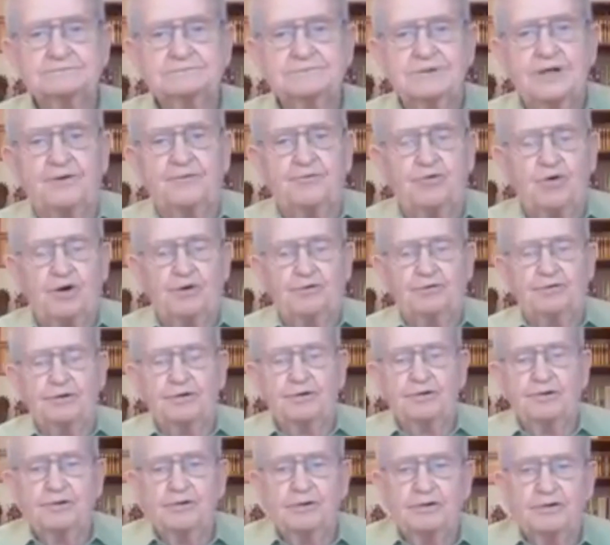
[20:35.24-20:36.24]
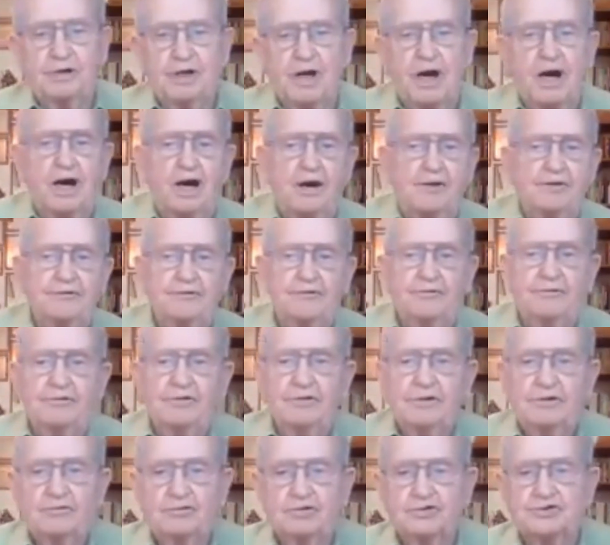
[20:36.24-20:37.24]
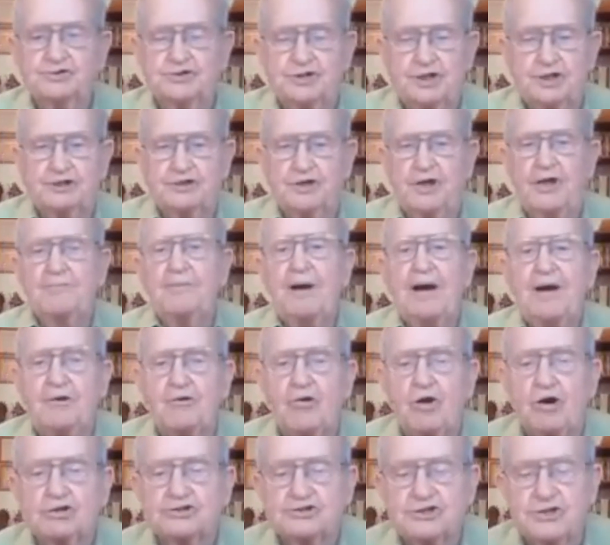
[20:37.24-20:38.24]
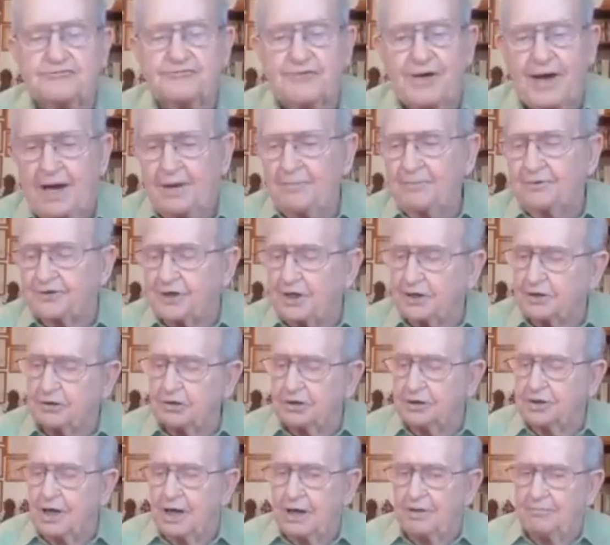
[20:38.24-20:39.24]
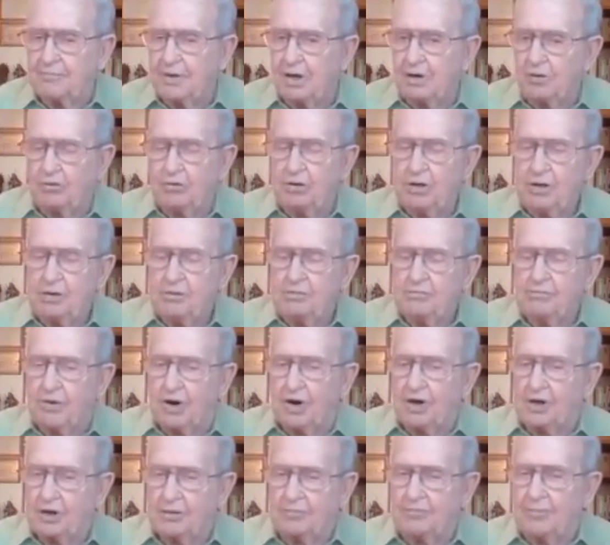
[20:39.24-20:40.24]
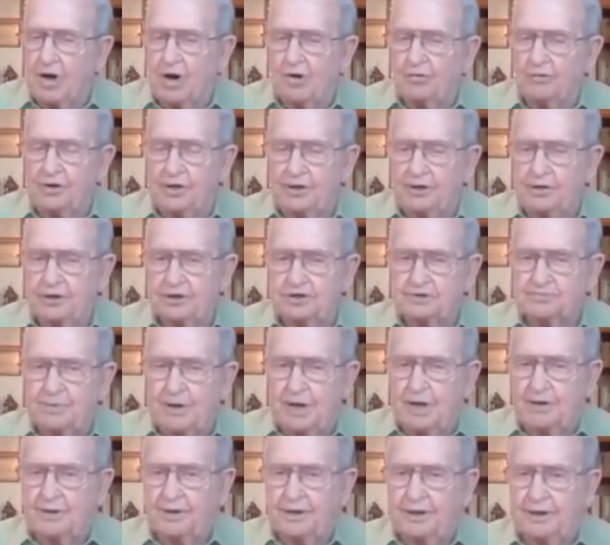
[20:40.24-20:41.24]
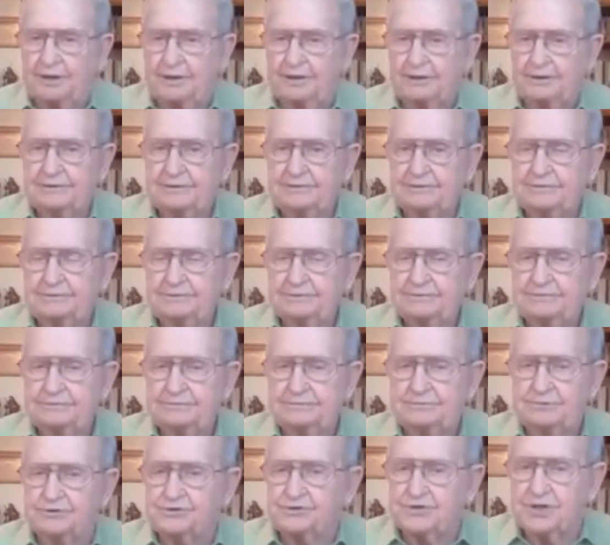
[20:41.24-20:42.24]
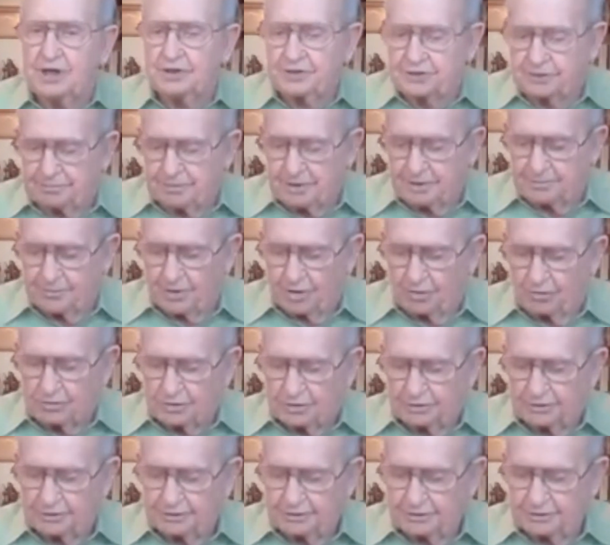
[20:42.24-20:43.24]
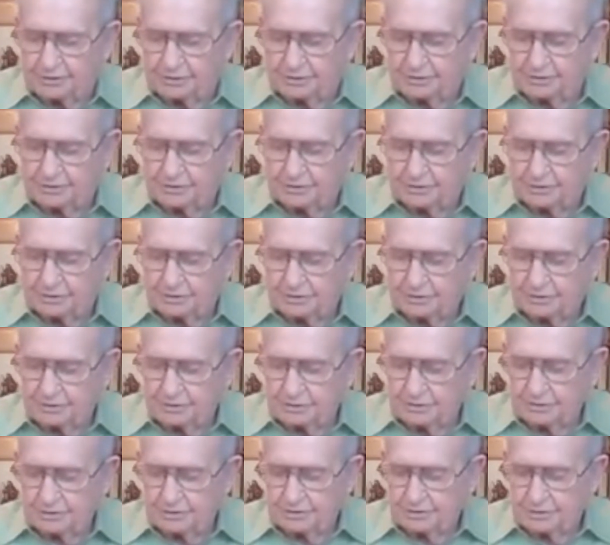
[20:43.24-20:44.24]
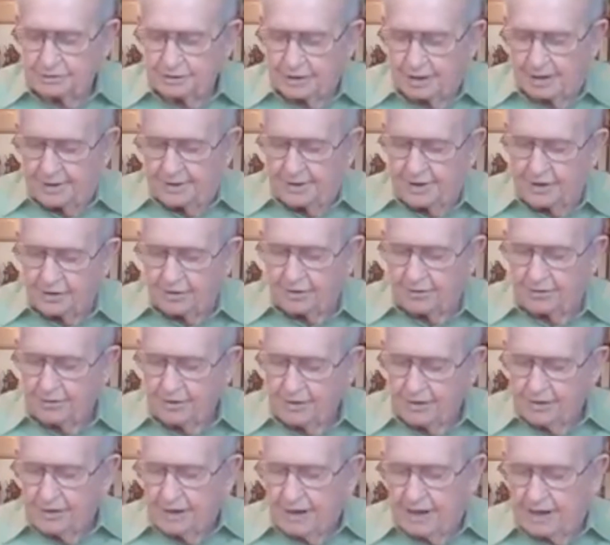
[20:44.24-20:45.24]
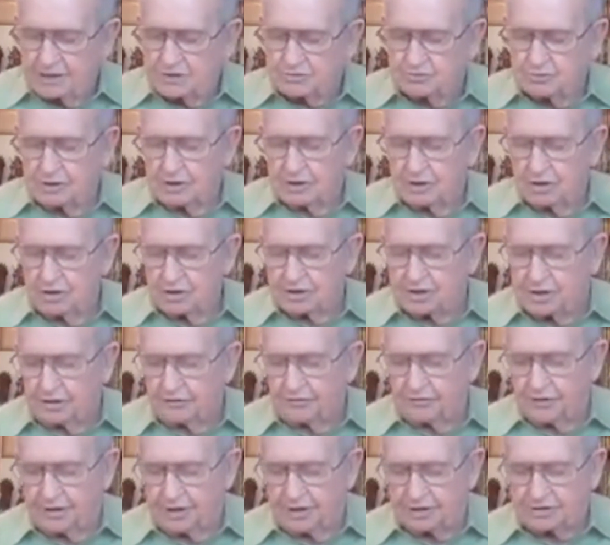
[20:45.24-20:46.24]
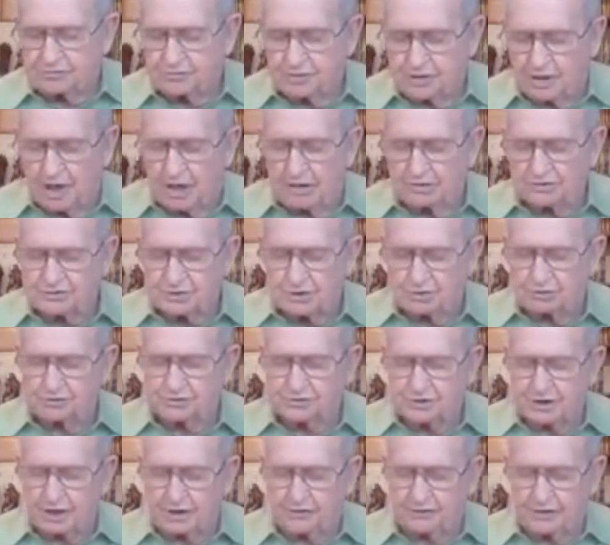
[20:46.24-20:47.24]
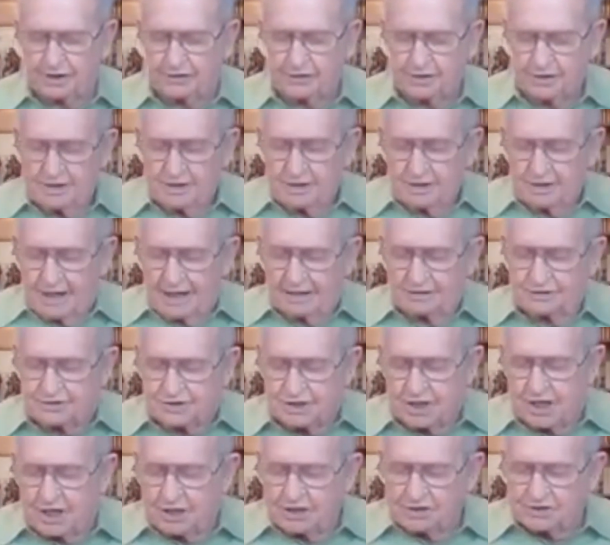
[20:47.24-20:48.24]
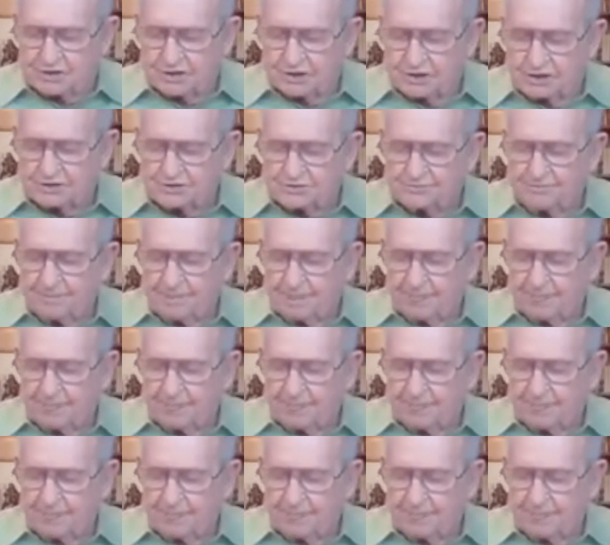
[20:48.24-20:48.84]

That what God was teaching, they may crucify him, but they could not bone, break a bone in his body. It was not to be broken. Right here, as we look at this, we also see that now Jesus